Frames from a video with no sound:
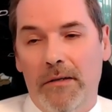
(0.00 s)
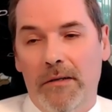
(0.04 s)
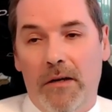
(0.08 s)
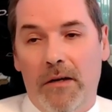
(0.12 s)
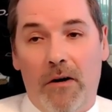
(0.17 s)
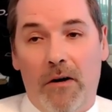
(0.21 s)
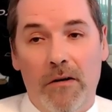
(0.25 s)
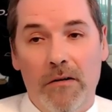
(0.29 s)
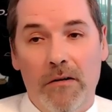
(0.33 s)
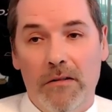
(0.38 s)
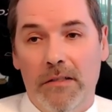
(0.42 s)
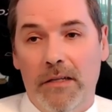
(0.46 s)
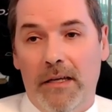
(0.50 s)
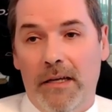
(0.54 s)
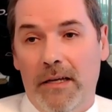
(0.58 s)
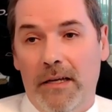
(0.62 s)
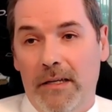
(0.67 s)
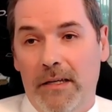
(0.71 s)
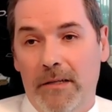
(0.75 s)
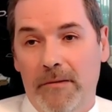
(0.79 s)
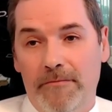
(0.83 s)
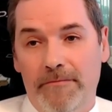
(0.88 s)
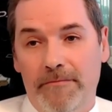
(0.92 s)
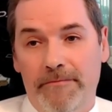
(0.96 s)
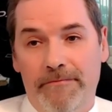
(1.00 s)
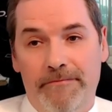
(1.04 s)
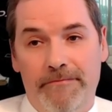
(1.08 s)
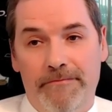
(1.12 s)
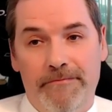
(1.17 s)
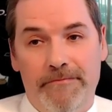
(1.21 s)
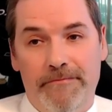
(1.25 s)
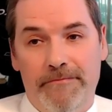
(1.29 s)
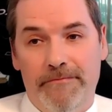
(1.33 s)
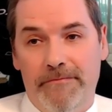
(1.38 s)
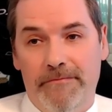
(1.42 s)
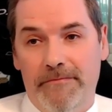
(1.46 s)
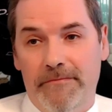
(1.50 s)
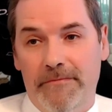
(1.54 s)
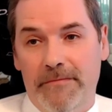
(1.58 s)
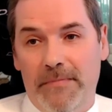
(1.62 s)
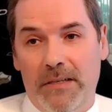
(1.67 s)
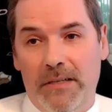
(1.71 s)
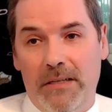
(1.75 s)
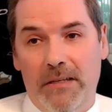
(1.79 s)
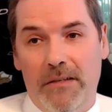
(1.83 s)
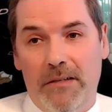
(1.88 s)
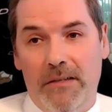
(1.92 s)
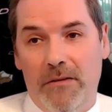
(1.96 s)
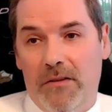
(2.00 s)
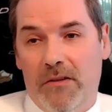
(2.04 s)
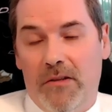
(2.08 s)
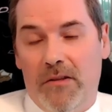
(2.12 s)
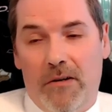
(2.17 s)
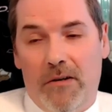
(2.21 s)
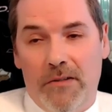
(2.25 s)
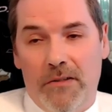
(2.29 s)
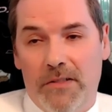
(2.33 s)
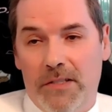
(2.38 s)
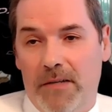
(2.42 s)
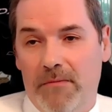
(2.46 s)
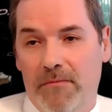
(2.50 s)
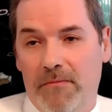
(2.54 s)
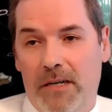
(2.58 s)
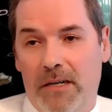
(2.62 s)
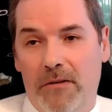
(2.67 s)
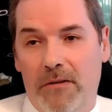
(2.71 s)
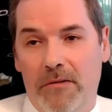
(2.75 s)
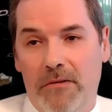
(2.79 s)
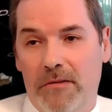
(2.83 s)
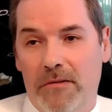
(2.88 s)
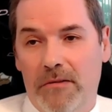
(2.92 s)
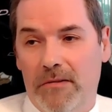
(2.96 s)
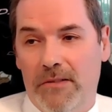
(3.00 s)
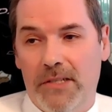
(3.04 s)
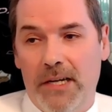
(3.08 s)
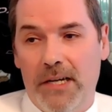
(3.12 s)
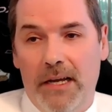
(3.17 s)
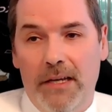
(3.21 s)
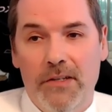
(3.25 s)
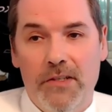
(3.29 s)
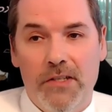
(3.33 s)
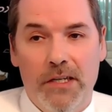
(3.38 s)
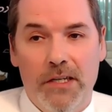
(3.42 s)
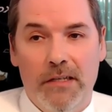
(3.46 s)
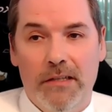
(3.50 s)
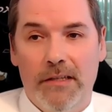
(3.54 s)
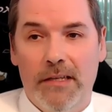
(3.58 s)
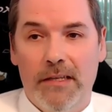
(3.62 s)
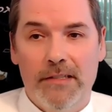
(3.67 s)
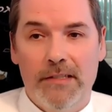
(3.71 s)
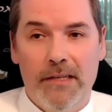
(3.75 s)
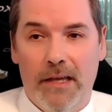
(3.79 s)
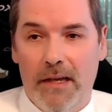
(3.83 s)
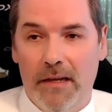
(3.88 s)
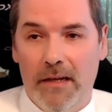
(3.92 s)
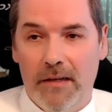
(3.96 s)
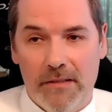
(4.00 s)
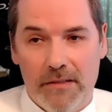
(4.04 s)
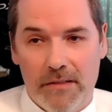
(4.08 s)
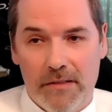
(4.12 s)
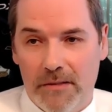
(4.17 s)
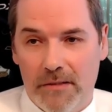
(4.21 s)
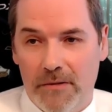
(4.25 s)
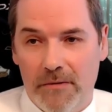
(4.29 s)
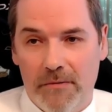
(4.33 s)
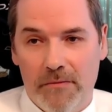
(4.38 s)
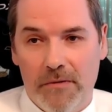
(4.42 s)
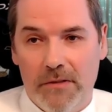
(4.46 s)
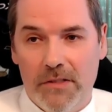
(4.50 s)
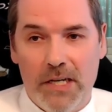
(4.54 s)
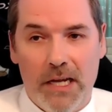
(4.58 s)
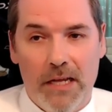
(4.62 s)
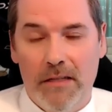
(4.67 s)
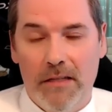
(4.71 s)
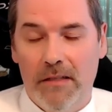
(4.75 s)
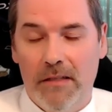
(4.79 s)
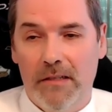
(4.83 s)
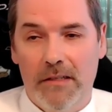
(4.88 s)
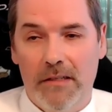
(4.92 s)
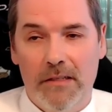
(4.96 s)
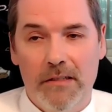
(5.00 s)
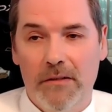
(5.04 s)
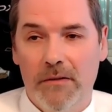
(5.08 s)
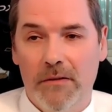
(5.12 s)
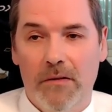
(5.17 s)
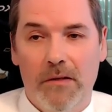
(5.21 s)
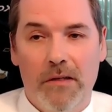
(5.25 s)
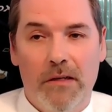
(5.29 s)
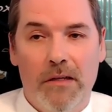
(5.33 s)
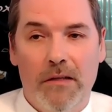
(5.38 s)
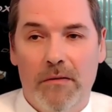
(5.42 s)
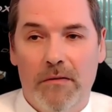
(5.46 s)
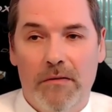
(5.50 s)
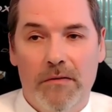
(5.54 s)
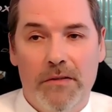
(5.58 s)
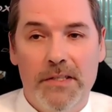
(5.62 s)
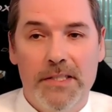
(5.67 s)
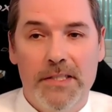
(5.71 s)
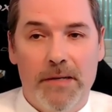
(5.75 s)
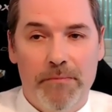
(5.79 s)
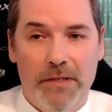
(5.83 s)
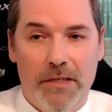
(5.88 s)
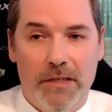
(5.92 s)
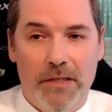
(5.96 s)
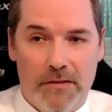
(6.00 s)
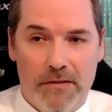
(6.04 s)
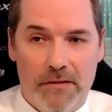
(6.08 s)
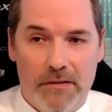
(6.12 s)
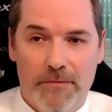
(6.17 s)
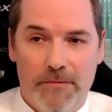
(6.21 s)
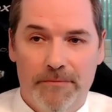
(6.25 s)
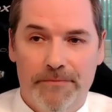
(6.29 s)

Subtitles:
all the thoughts about changing the sex, gender, disappeared.